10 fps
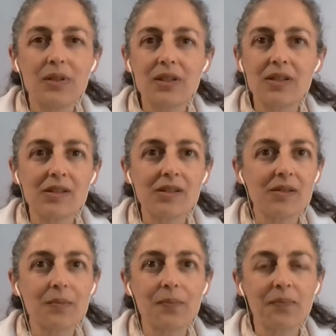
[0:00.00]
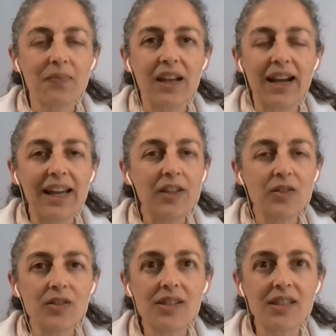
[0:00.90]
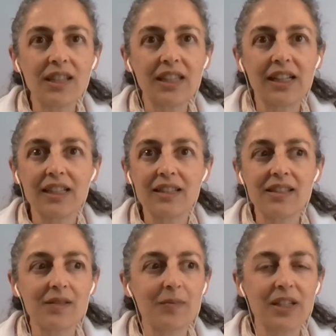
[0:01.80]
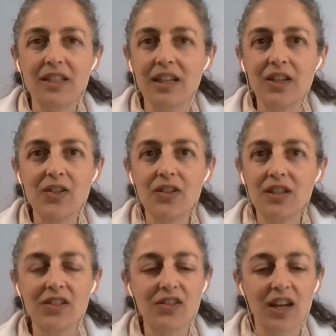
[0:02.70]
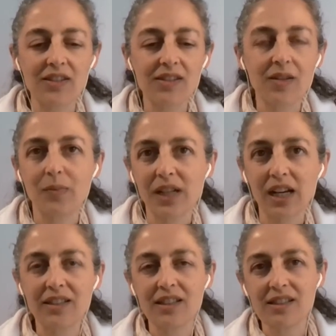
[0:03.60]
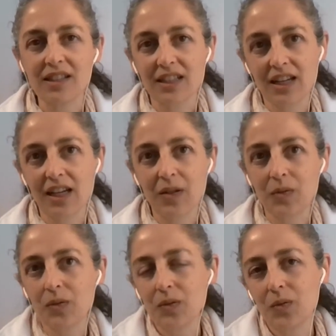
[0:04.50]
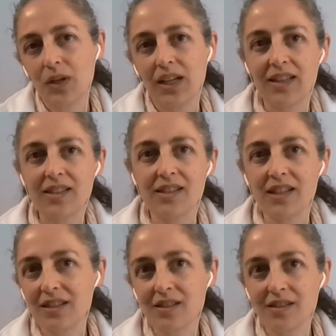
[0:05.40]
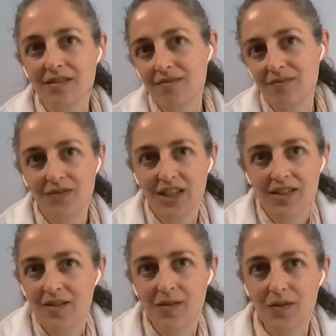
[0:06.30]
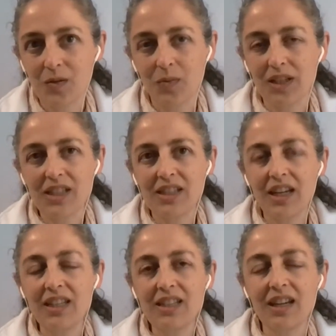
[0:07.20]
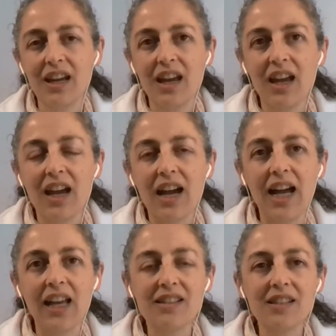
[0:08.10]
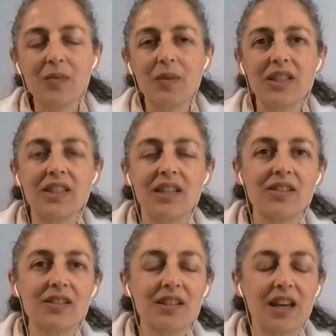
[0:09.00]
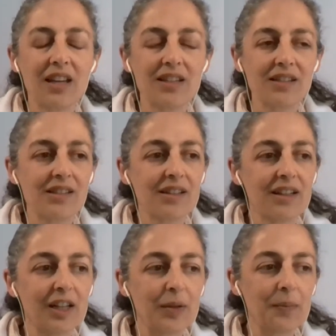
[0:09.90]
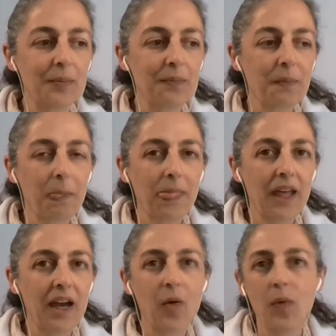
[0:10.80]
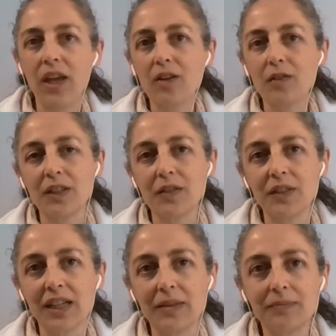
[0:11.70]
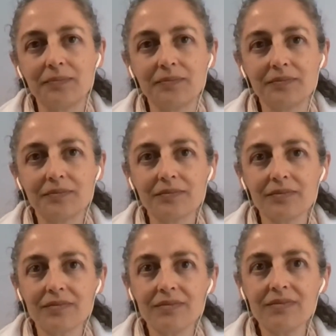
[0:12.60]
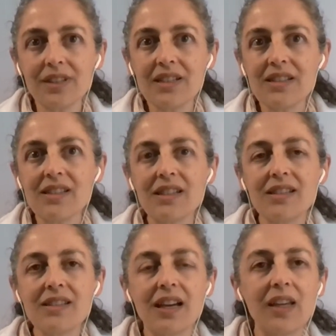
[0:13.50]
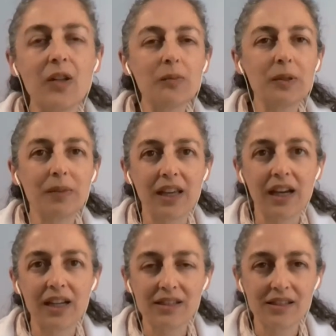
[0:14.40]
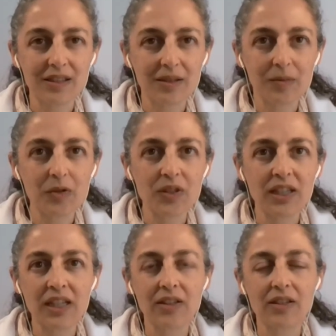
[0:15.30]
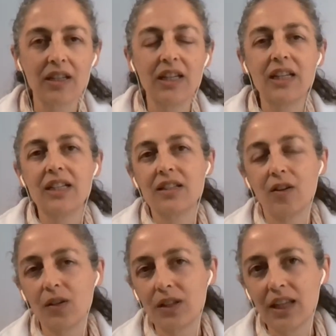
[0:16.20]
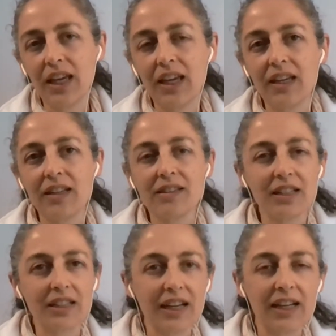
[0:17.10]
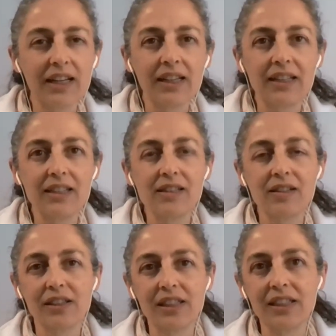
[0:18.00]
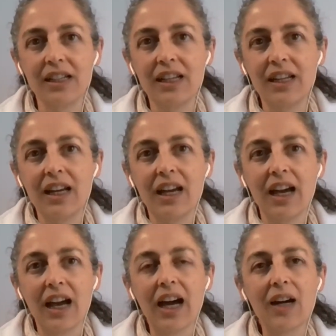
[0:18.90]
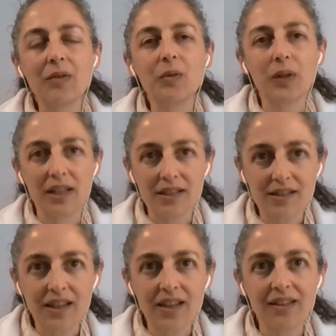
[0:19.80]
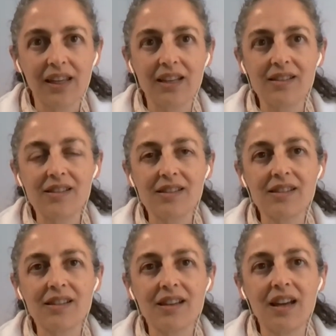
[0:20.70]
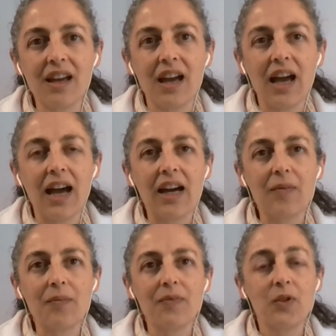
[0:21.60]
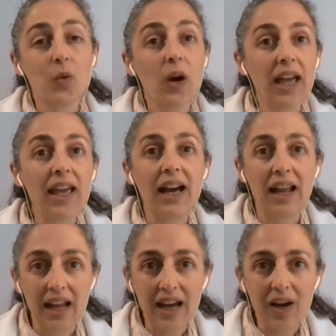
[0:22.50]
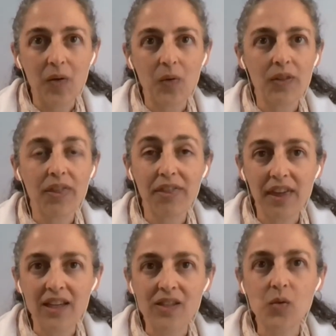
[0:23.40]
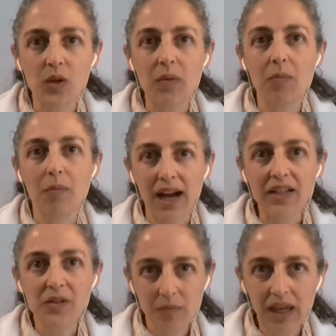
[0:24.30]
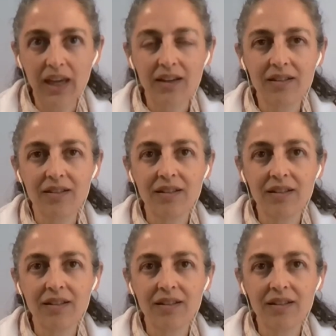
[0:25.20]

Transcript: because I don't see that meditation is just the practice that I do when I sit just to meditate. I see meditation as a way of living. since open my eyes in the morning, all day till night, on how do I see things? Do I allow things to impact me?